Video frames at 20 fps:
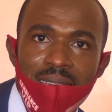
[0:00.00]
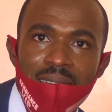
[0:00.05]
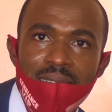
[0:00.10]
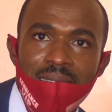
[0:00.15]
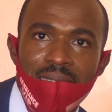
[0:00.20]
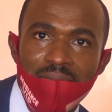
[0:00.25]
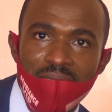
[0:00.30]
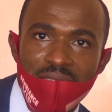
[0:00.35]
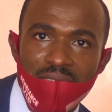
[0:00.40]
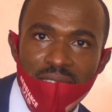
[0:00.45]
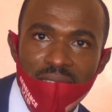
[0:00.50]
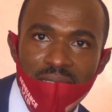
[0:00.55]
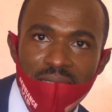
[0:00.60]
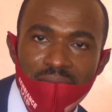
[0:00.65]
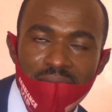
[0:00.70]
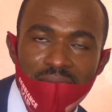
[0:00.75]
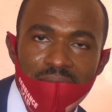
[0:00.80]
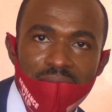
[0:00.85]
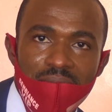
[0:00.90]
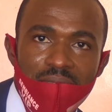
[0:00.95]

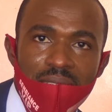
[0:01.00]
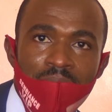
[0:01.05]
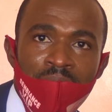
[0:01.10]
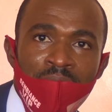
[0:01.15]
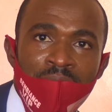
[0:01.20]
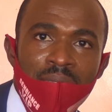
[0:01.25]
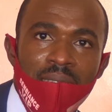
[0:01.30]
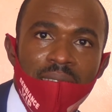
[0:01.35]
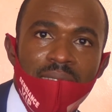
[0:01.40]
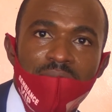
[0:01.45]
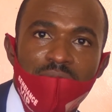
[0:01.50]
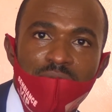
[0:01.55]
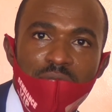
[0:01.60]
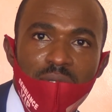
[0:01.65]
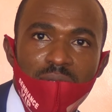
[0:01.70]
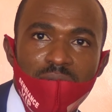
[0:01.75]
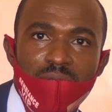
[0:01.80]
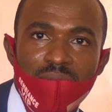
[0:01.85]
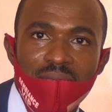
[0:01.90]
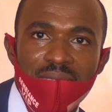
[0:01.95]
concerns. And
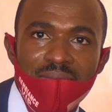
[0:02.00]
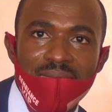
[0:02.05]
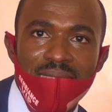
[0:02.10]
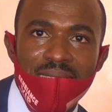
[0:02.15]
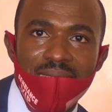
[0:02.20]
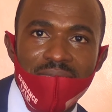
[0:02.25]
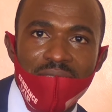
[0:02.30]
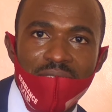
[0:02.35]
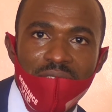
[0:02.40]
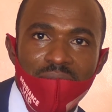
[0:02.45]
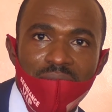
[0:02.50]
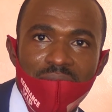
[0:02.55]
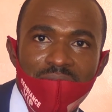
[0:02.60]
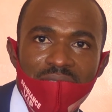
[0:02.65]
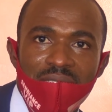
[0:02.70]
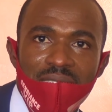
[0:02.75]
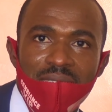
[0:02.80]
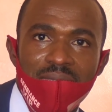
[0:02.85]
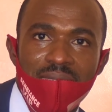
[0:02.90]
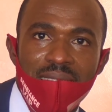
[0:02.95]
for today's edition of
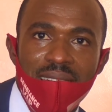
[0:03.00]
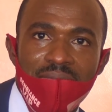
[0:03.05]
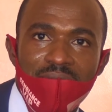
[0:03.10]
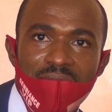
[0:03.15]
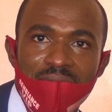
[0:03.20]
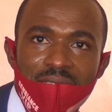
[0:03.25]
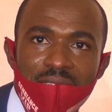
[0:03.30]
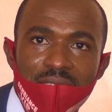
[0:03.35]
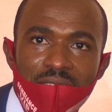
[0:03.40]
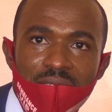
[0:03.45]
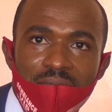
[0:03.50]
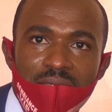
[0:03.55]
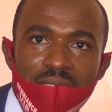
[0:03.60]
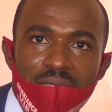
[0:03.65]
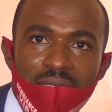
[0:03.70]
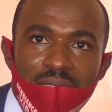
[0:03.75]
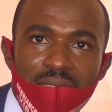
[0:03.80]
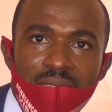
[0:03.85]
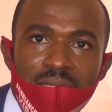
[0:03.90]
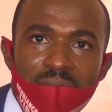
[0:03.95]
The Conversation
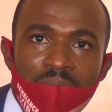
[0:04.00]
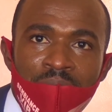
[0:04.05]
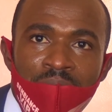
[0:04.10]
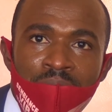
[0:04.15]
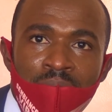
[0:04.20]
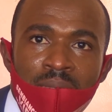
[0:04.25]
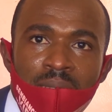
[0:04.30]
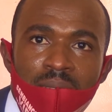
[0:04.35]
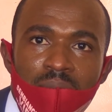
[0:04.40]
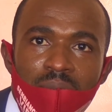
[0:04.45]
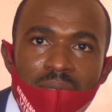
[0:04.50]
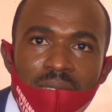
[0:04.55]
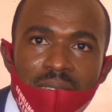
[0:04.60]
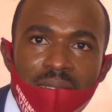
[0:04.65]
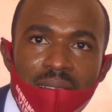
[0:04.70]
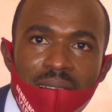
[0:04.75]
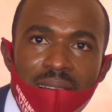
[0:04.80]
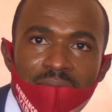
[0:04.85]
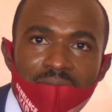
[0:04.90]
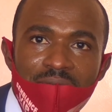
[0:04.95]
here, we
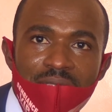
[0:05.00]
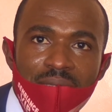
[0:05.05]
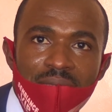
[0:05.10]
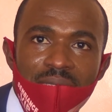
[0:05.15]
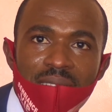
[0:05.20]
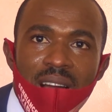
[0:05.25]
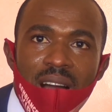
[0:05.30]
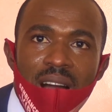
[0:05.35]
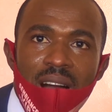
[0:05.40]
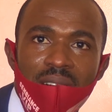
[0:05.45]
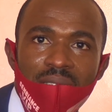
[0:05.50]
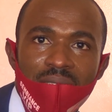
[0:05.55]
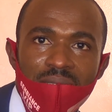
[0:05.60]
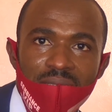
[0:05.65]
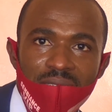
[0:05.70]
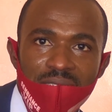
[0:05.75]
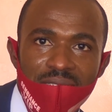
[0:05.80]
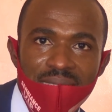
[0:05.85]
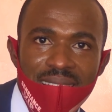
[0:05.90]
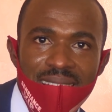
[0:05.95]
are very
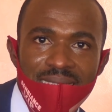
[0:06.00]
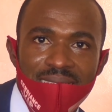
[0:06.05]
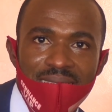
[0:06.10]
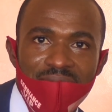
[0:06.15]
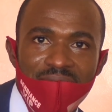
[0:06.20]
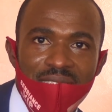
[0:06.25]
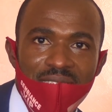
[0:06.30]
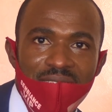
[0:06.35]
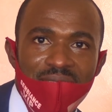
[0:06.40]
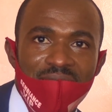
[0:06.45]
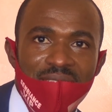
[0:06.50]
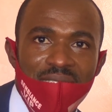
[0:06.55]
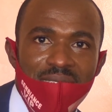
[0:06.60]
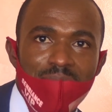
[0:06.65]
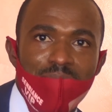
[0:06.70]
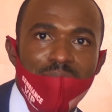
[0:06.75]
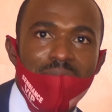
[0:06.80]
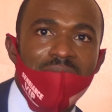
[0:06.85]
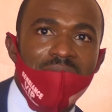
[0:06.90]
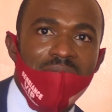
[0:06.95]
honored, should I say, very
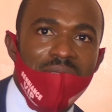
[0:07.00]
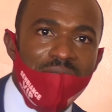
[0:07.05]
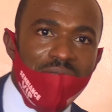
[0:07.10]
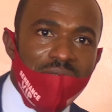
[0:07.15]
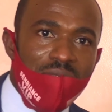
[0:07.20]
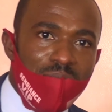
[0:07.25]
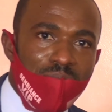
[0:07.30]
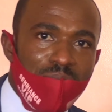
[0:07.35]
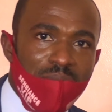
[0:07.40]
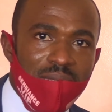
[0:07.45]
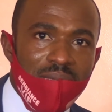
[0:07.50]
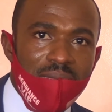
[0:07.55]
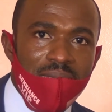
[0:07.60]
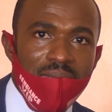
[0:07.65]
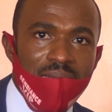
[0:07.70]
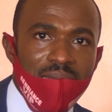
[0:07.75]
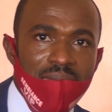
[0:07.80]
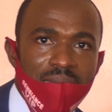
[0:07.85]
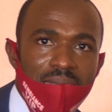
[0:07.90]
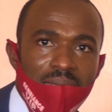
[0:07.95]
privileged to be
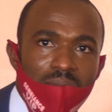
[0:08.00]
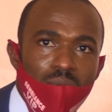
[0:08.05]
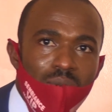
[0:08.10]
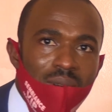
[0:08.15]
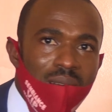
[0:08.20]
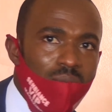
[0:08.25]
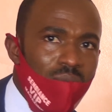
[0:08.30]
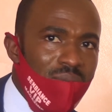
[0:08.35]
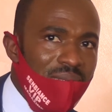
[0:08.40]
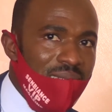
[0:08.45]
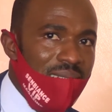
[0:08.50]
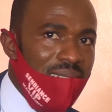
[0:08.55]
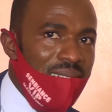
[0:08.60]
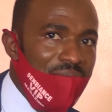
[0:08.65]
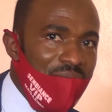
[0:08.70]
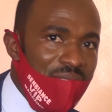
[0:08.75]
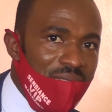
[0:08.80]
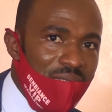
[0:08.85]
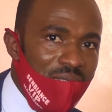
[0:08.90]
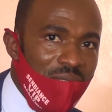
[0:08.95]
in the one-on-one
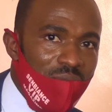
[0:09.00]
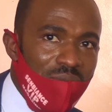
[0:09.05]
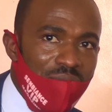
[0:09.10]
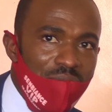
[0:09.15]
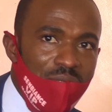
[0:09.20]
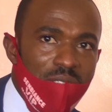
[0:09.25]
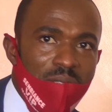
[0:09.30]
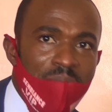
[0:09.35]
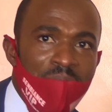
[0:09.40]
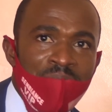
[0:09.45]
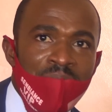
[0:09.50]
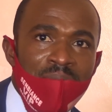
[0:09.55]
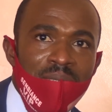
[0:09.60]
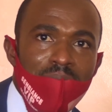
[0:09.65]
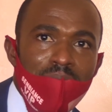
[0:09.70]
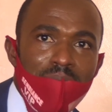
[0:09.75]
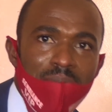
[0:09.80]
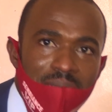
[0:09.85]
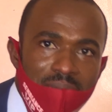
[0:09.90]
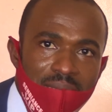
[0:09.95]
conversation with
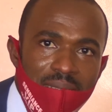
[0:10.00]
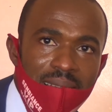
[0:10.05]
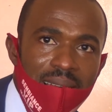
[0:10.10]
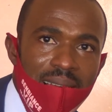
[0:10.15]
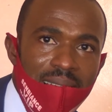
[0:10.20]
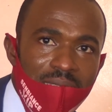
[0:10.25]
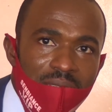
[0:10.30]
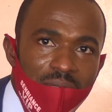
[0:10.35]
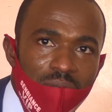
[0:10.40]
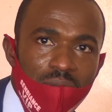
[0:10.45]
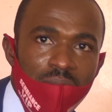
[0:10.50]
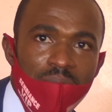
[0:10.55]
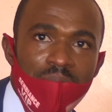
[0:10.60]
Mr. Alieu